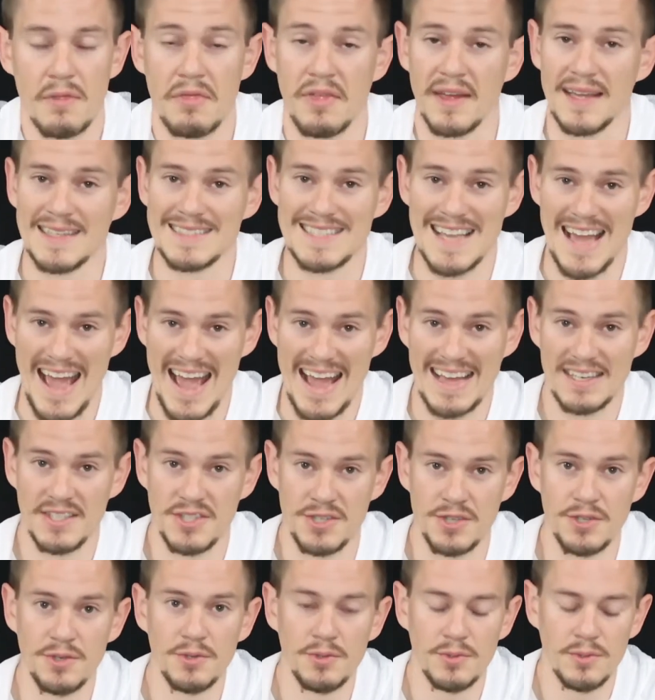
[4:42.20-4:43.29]
thing to add
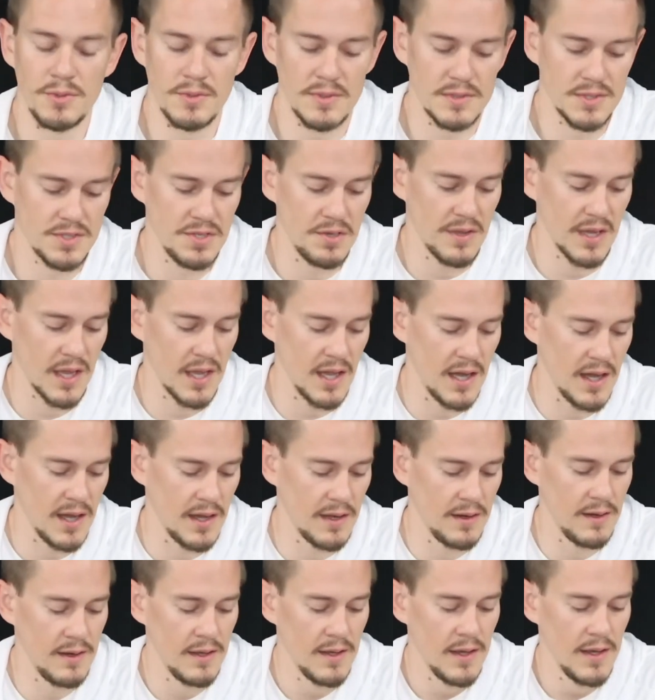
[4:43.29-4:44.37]
to the
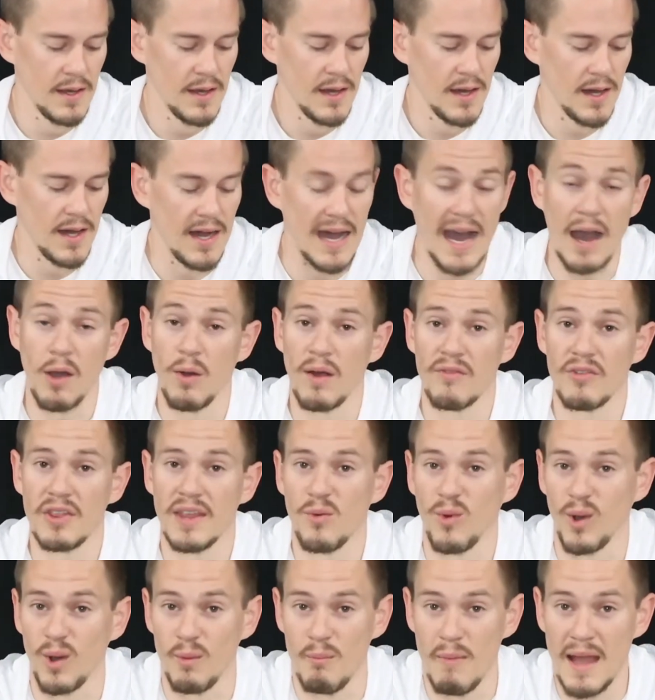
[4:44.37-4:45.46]
gun. However, they
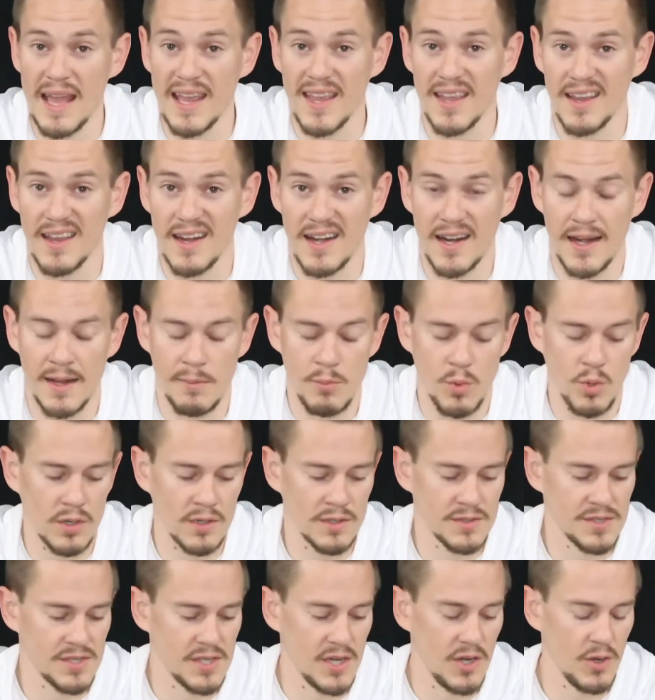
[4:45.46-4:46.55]
weren't making it
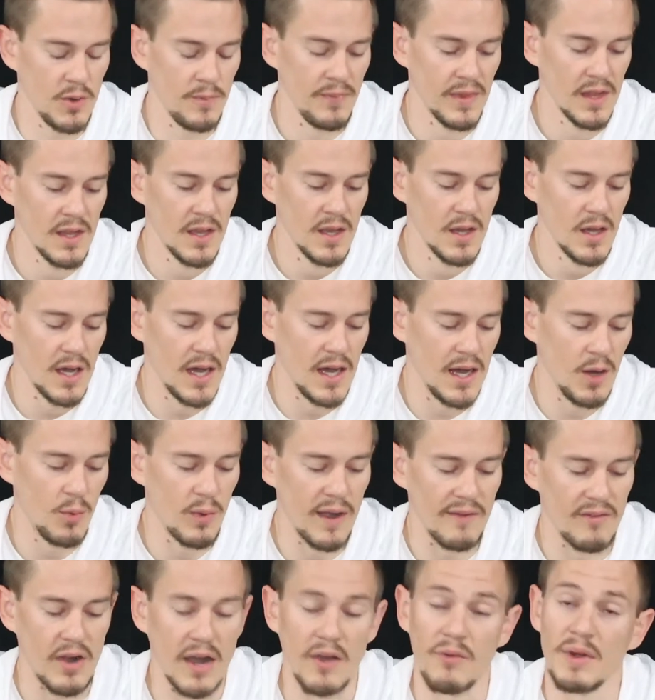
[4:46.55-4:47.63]
anymore, so
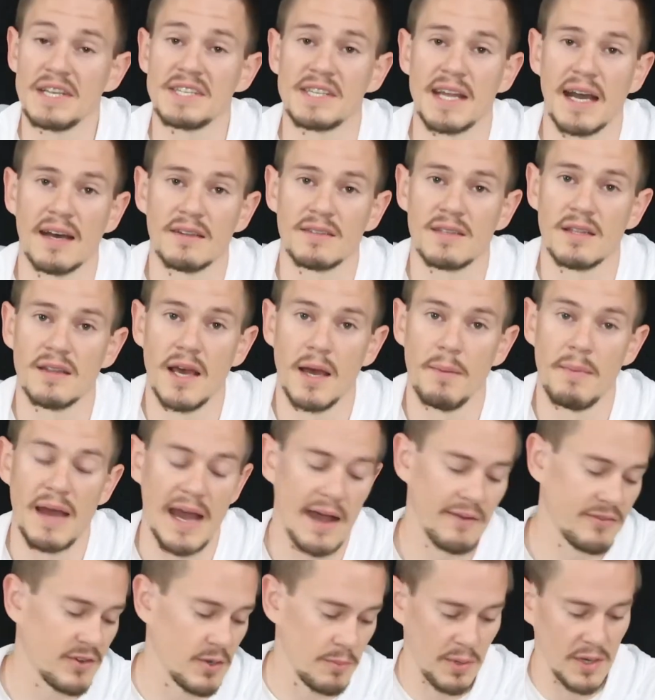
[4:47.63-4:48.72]
whenever I reached out to them
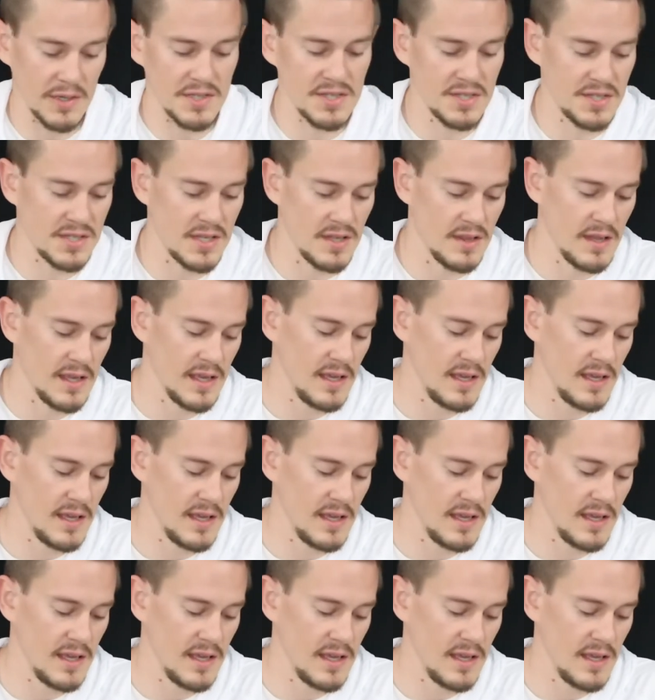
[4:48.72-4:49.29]
after purchasing